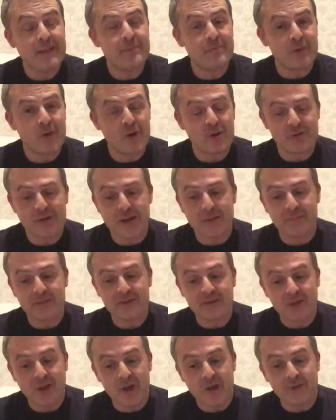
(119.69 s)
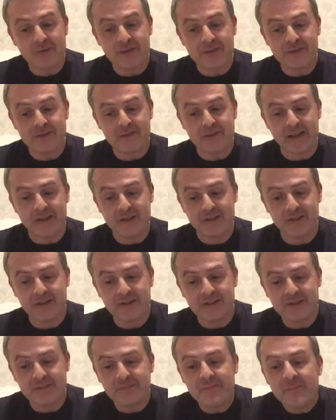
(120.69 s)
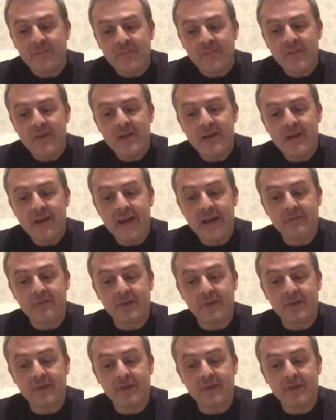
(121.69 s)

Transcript: programmed tolerance ranges, it